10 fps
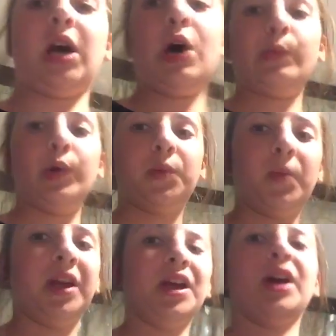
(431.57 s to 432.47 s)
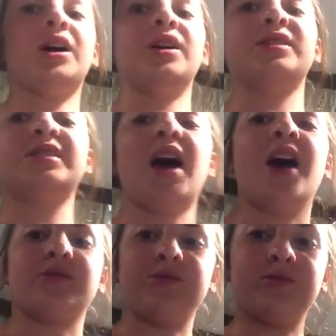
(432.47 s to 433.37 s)
help with picking a
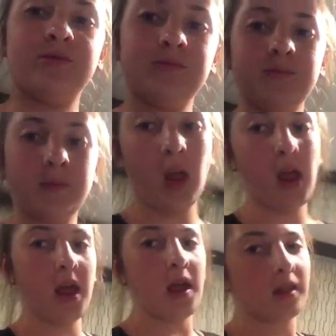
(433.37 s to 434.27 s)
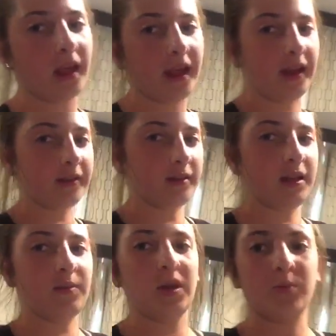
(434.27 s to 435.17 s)
saddle. Like,
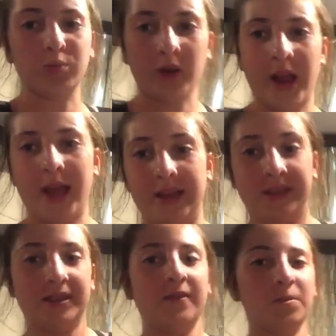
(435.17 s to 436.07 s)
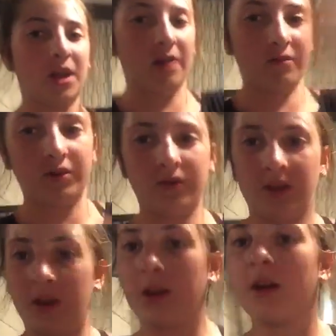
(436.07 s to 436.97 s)
give me brands, give me
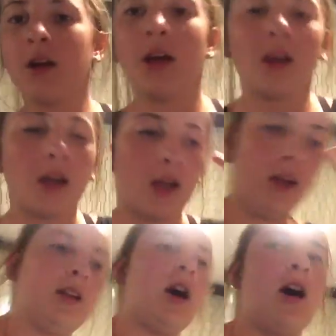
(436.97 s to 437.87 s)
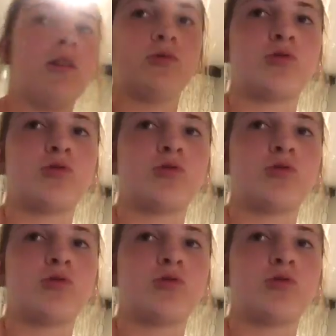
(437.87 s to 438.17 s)
everything, and I'll